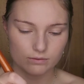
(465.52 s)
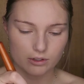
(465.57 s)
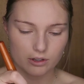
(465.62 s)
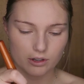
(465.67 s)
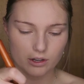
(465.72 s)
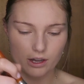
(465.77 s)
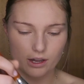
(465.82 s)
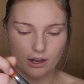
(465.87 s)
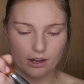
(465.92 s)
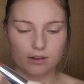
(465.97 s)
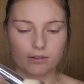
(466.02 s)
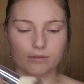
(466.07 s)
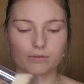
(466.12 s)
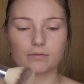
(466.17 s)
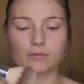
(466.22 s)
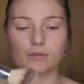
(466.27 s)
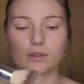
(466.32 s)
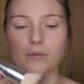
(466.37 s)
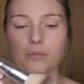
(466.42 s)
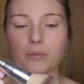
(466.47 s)
Okay,
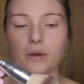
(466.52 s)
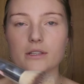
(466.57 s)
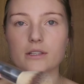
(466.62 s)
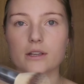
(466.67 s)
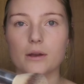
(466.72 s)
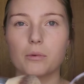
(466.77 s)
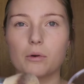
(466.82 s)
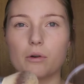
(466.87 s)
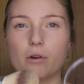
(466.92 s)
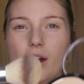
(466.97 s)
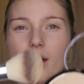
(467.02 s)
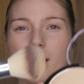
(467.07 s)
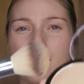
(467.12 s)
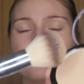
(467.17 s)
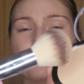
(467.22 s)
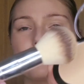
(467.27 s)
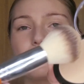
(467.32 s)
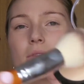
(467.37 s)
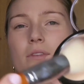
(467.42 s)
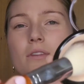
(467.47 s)
it picks up all
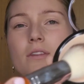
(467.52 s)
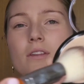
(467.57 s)
right.